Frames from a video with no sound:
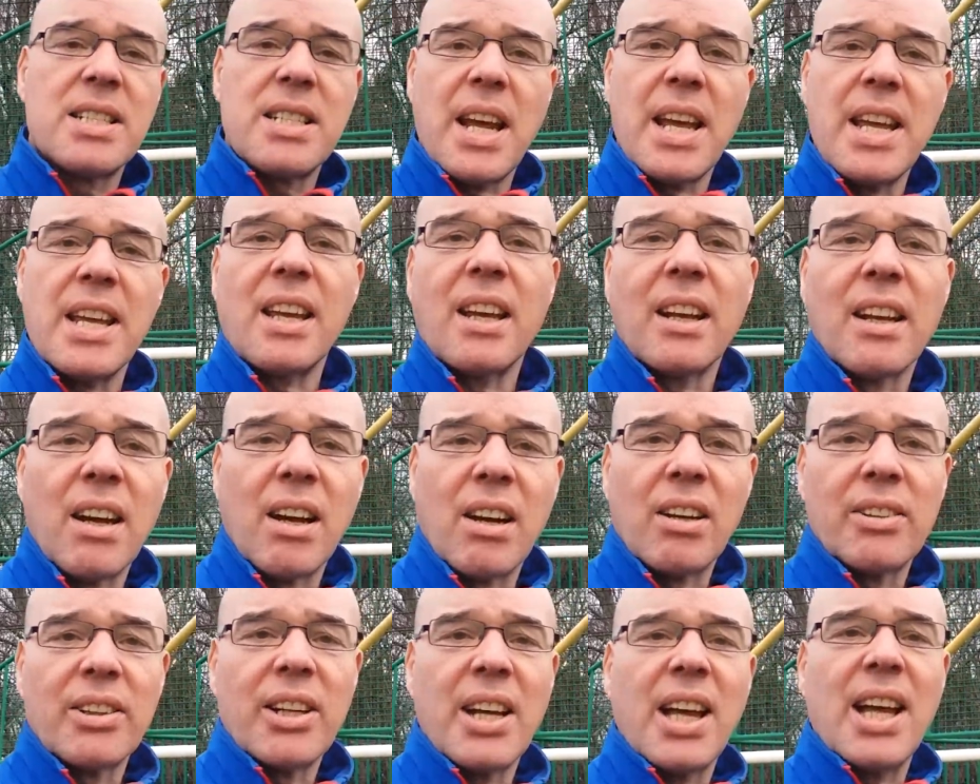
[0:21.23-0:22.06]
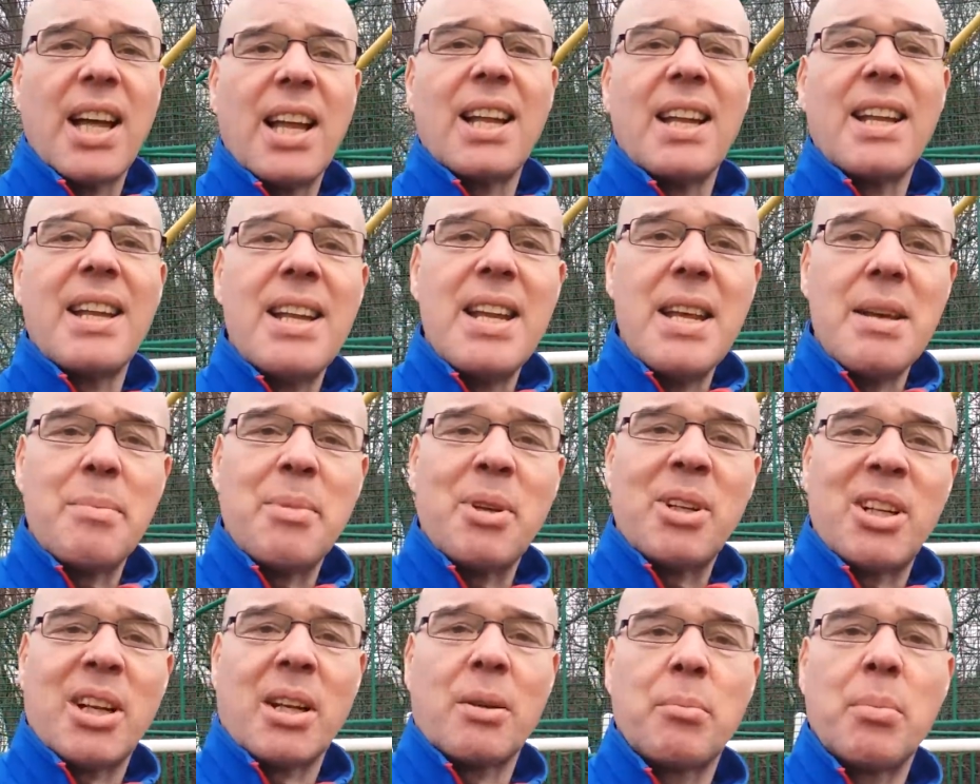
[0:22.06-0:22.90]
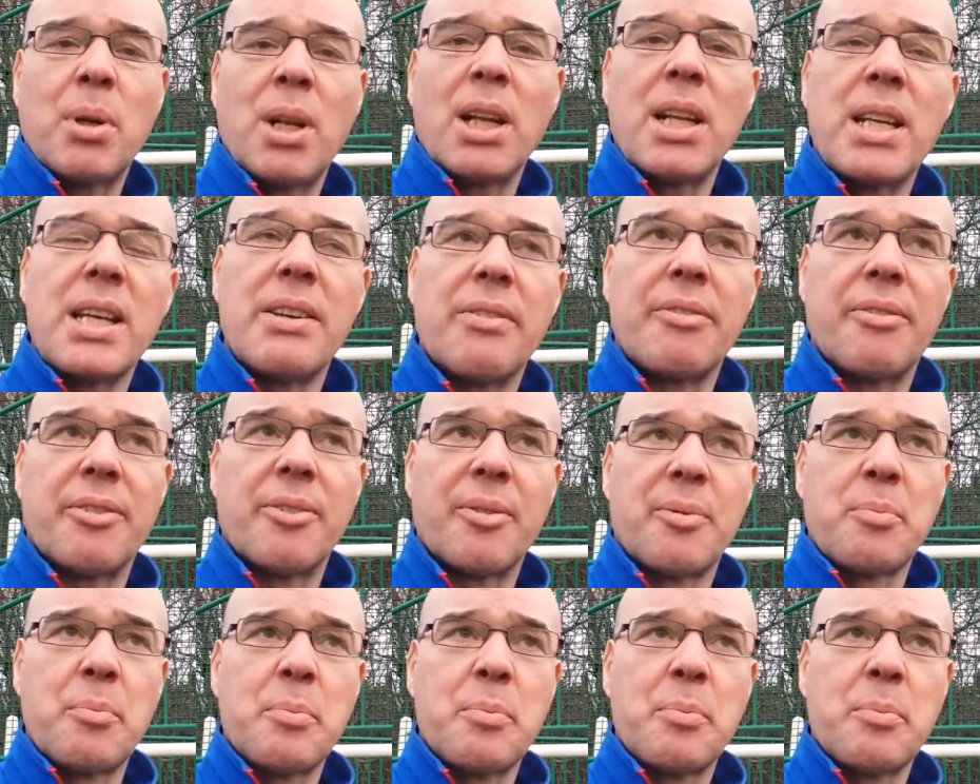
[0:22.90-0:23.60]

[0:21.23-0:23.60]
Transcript: taken on a limiting belief.